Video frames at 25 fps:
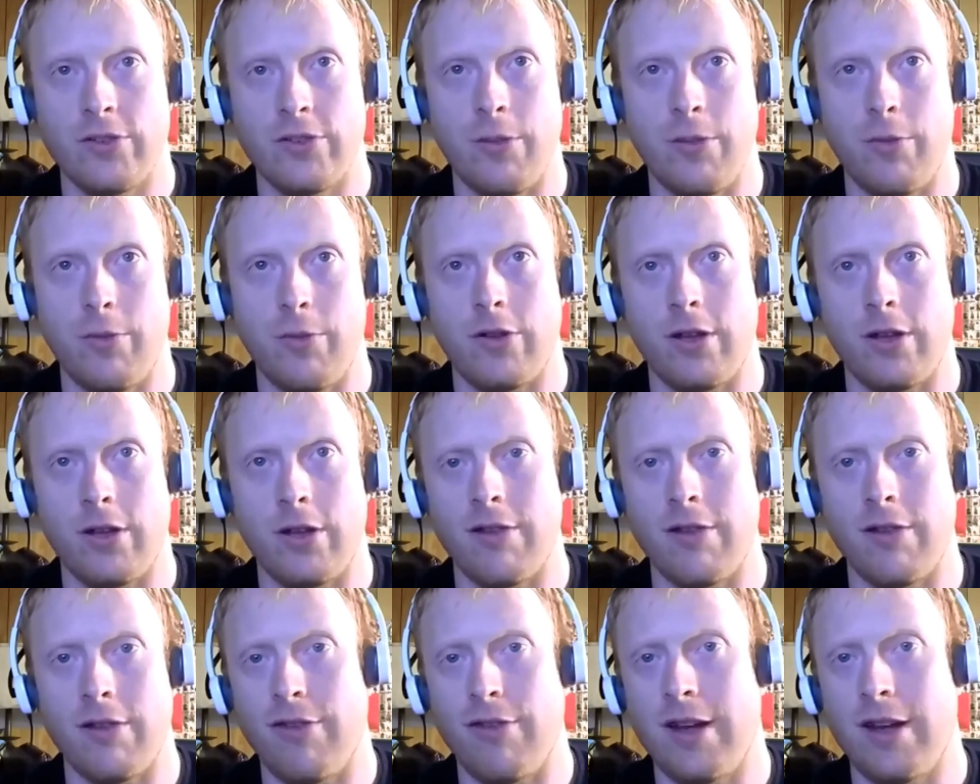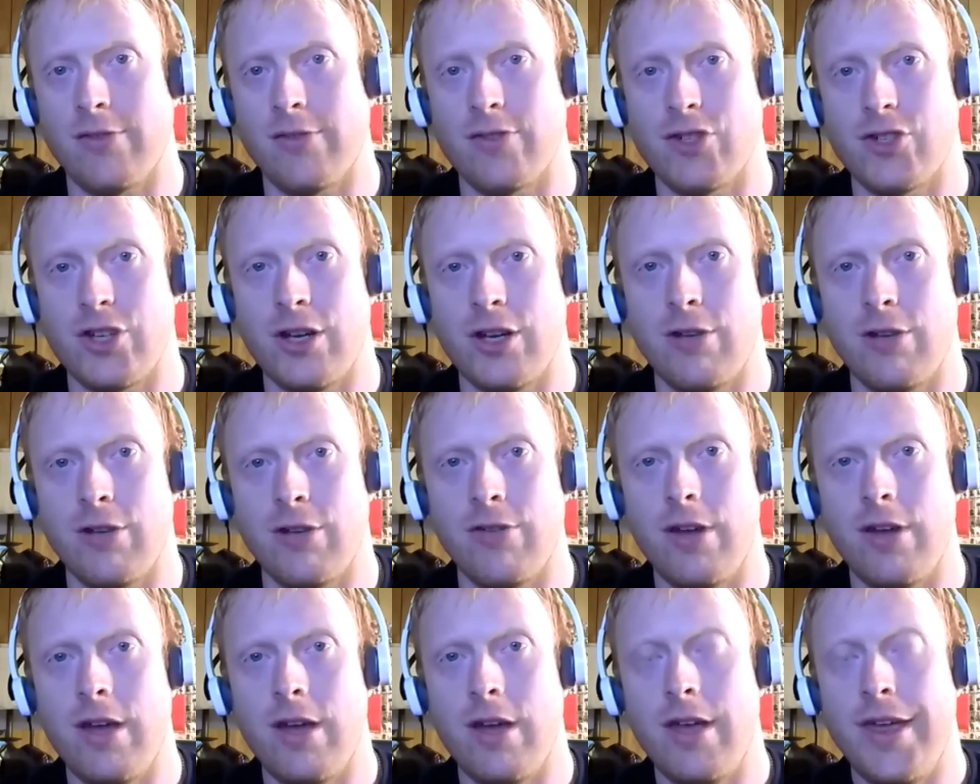you're typically going to find on the
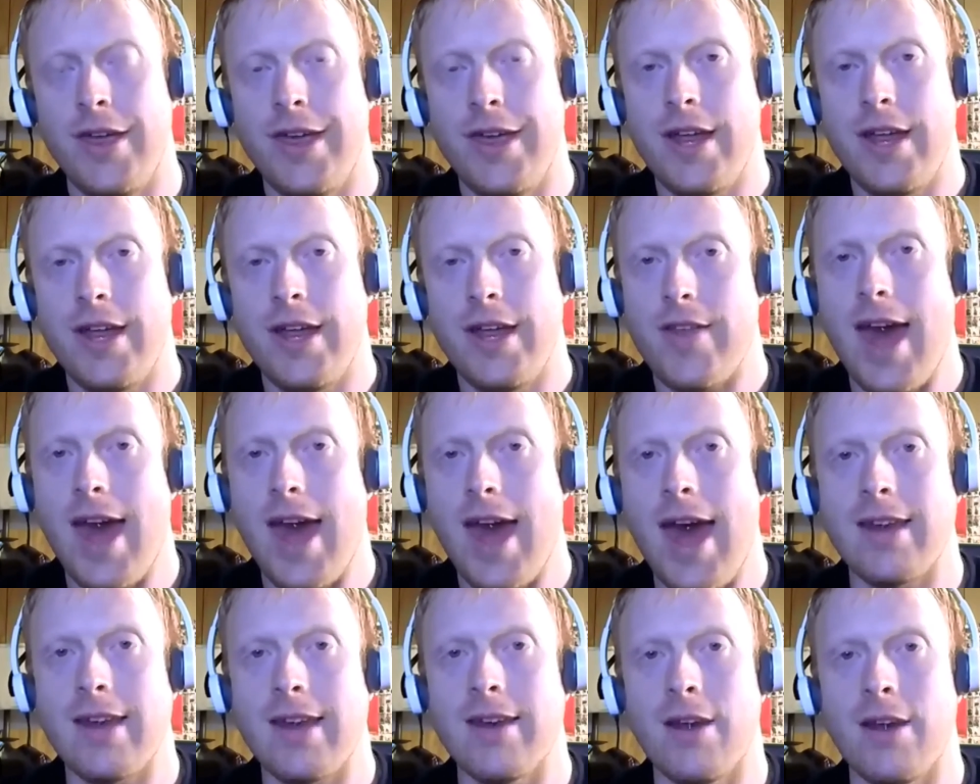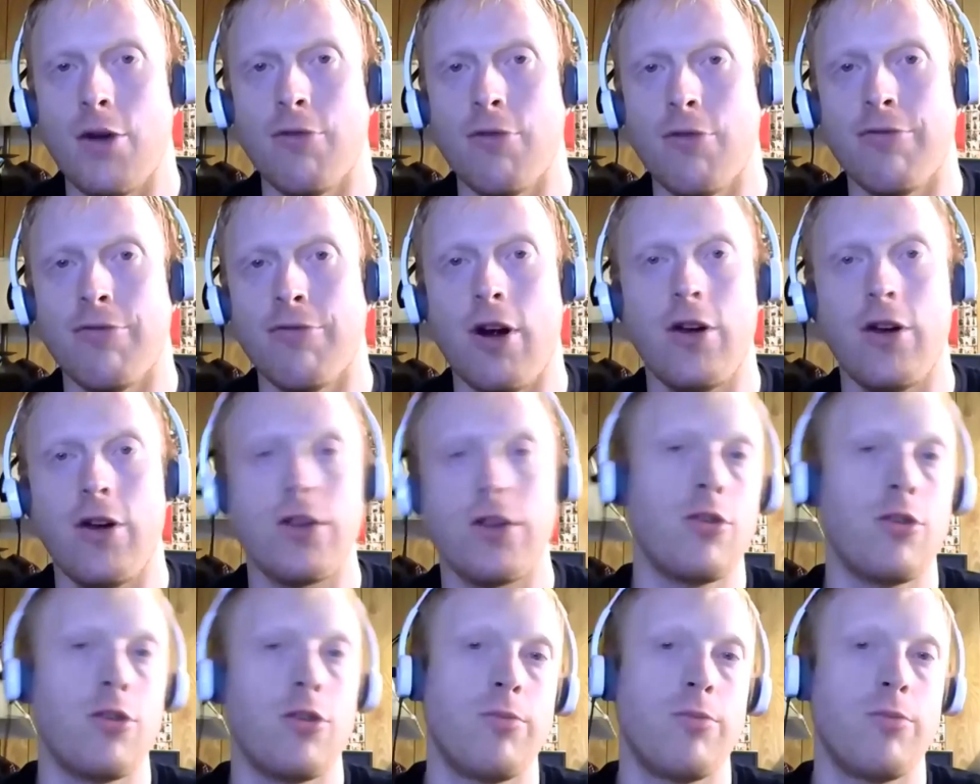shelf. They add no
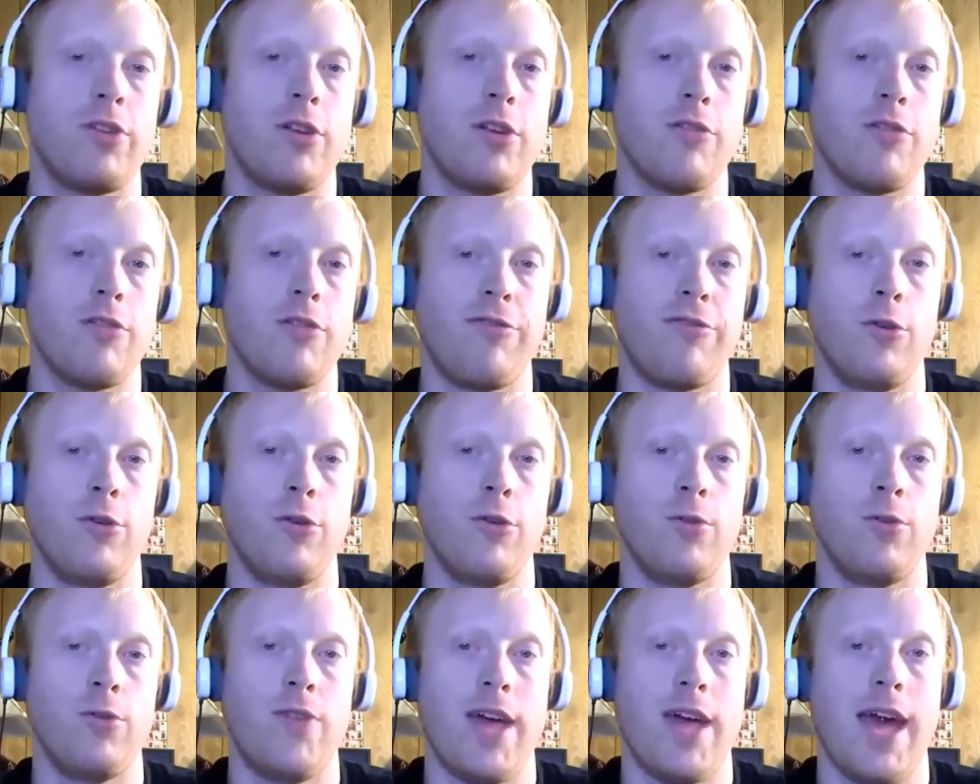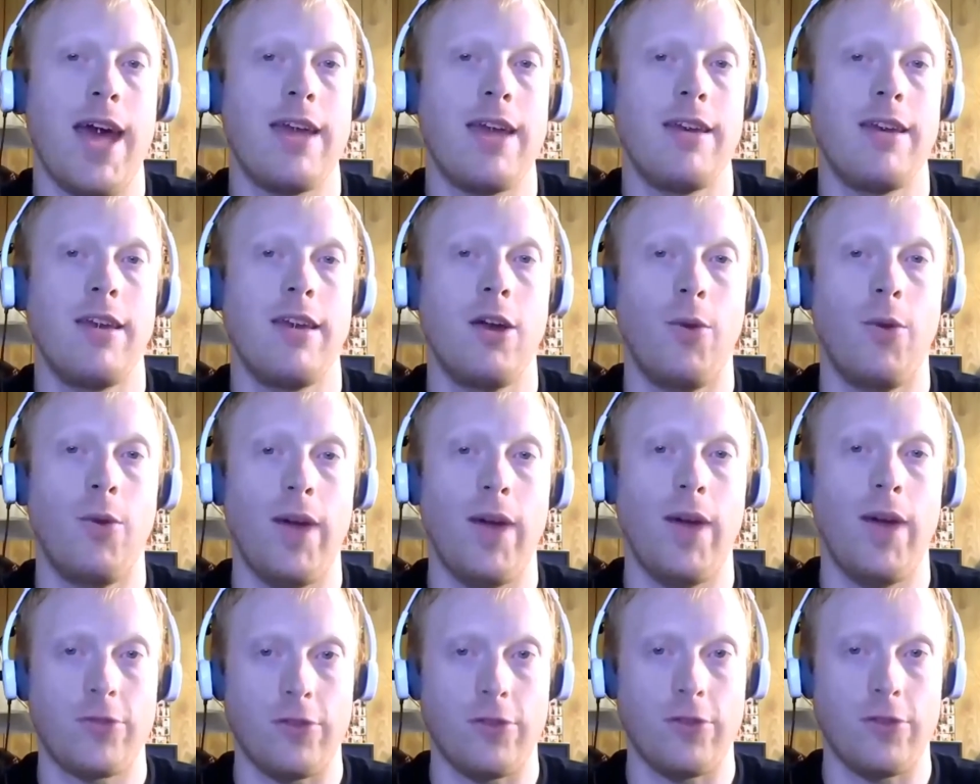volume to your food. They add no
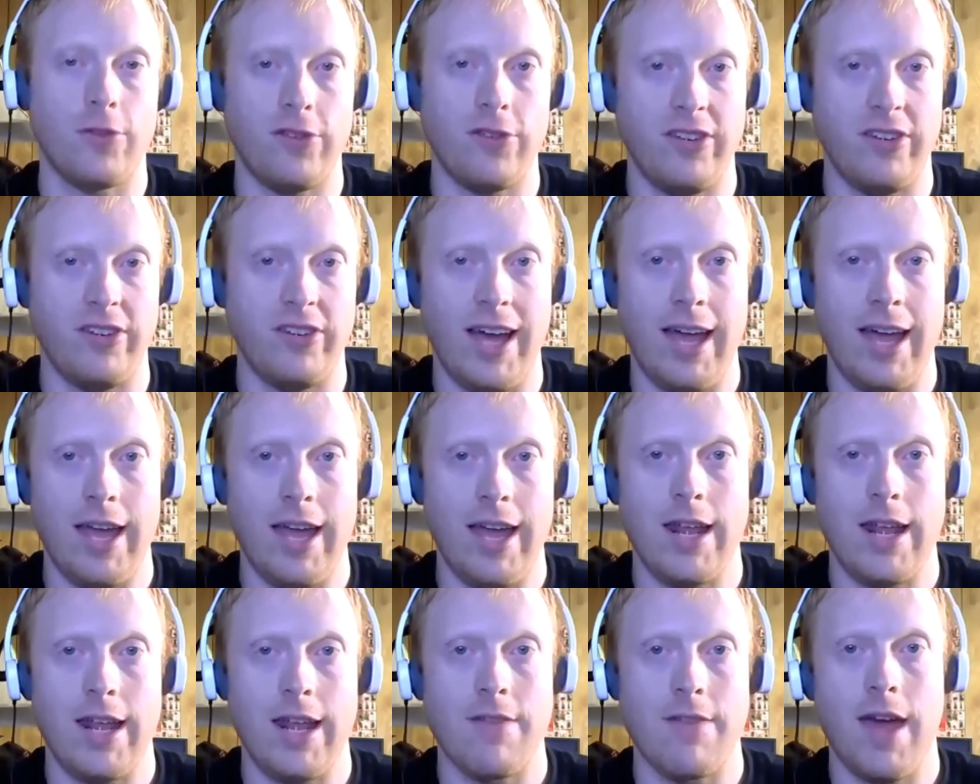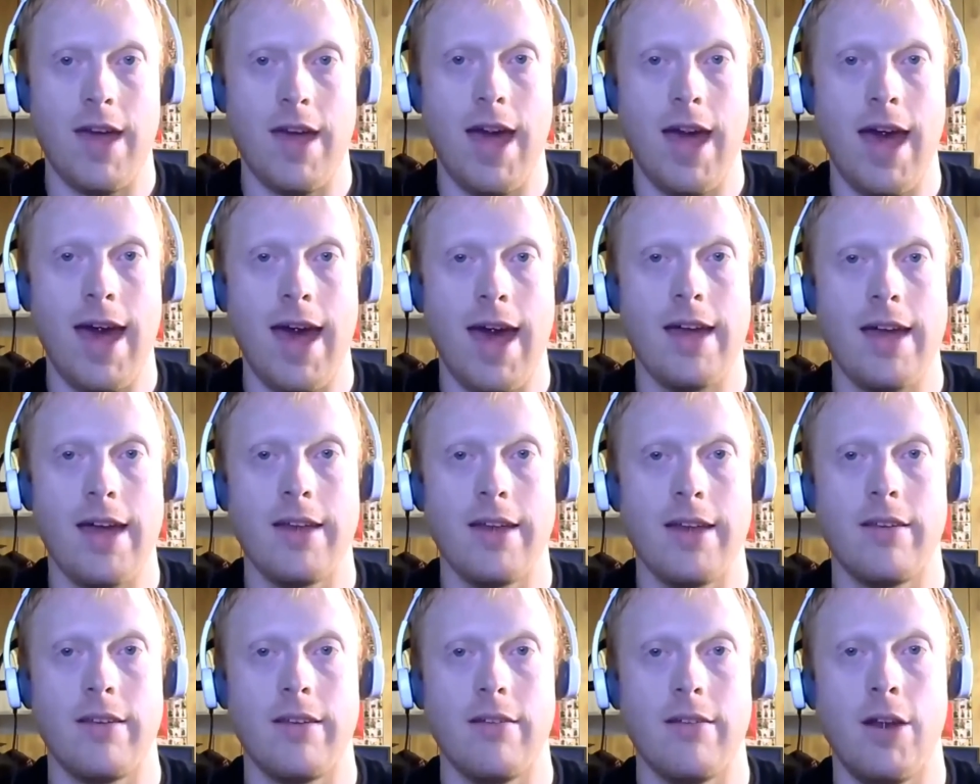extra satiety. They
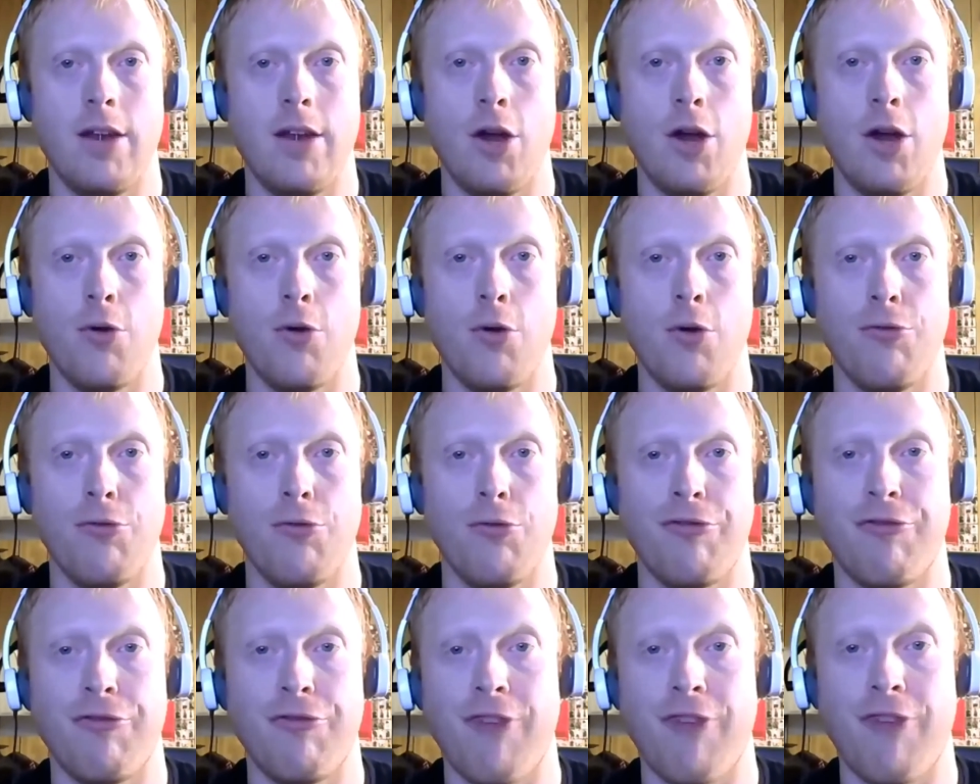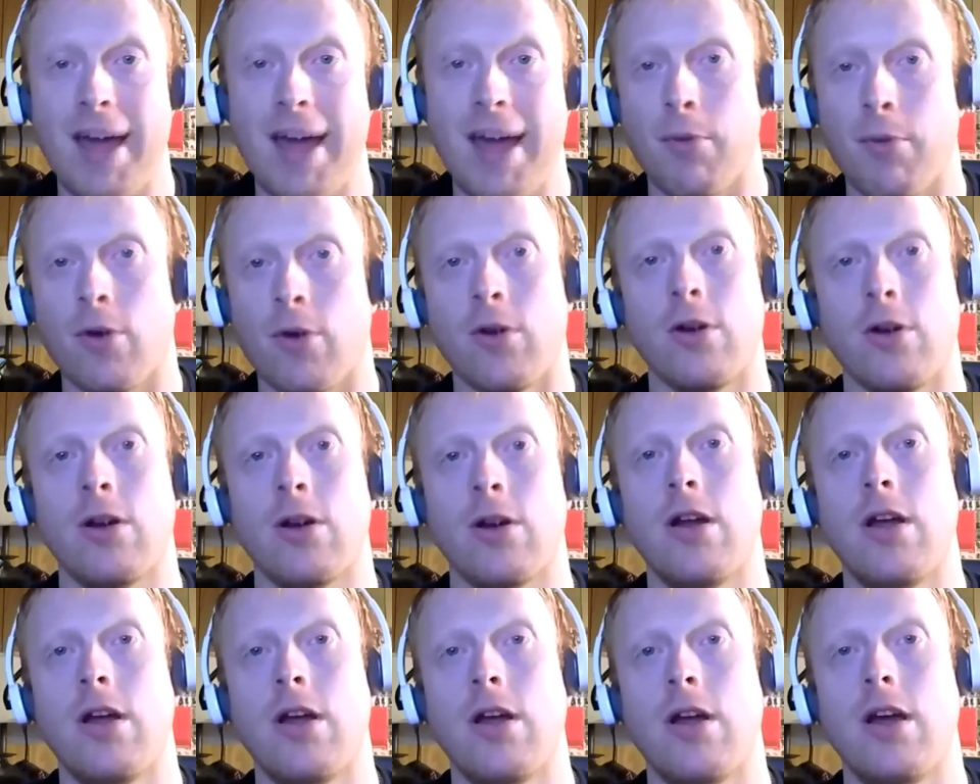add no fiber.
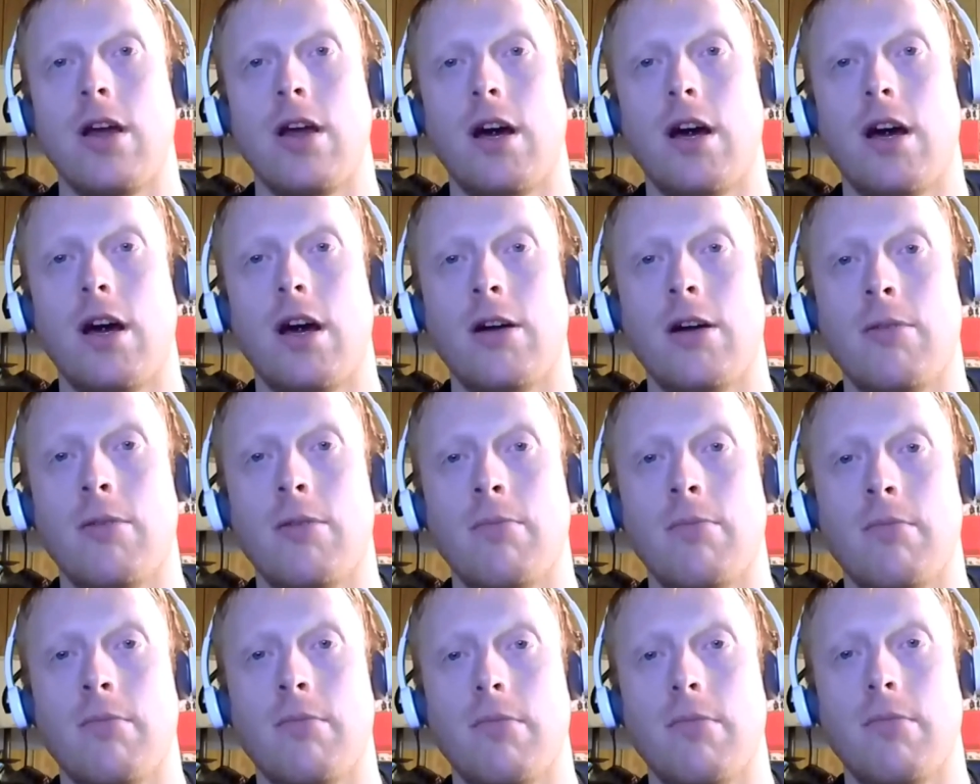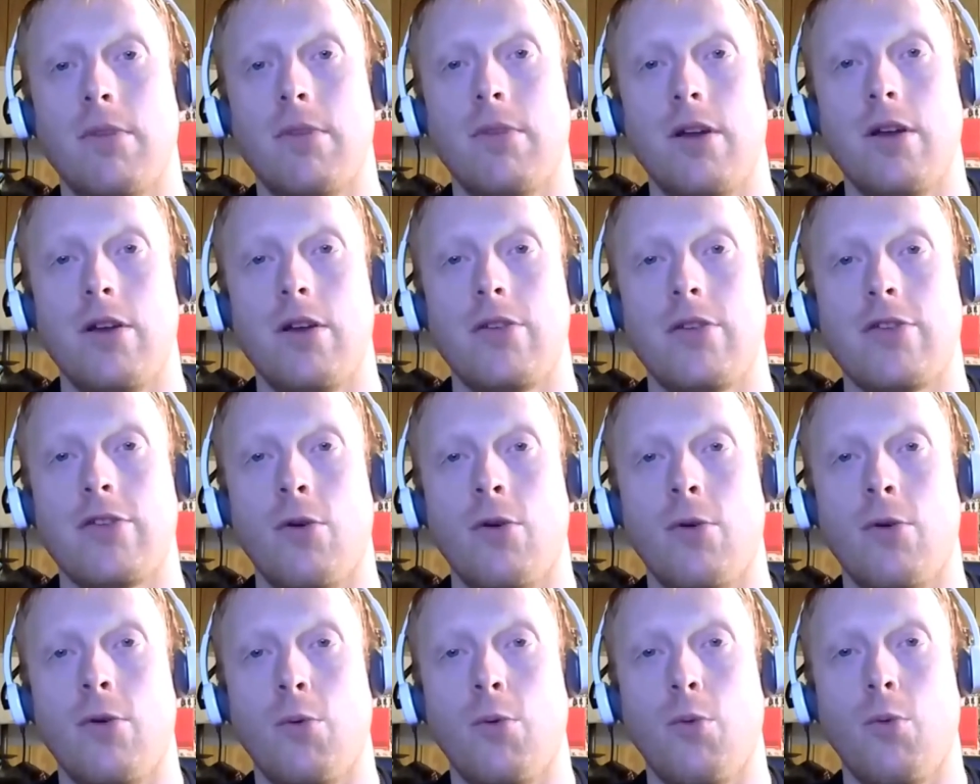
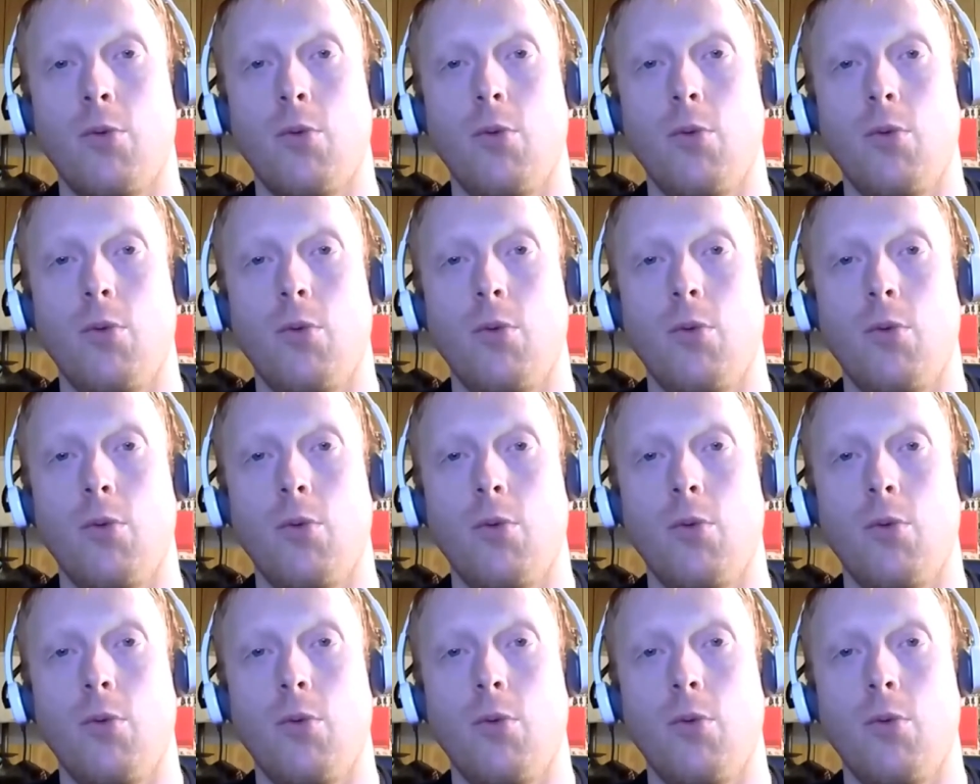So